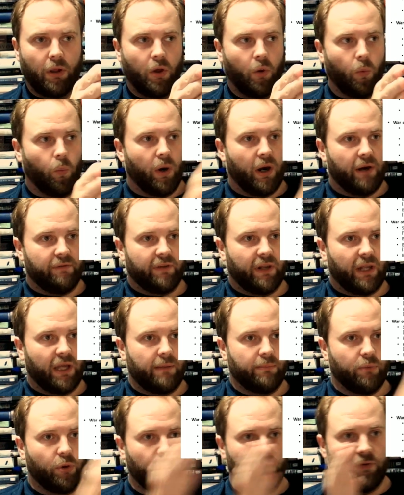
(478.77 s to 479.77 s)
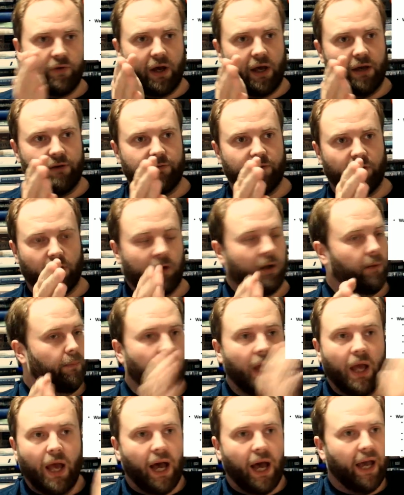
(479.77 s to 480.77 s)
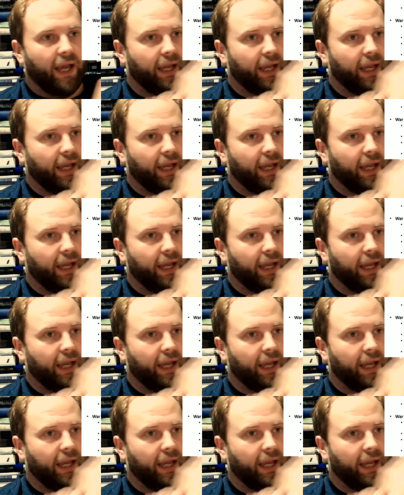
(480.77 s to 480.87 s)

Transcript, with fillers: Wherever they move, I follow them. I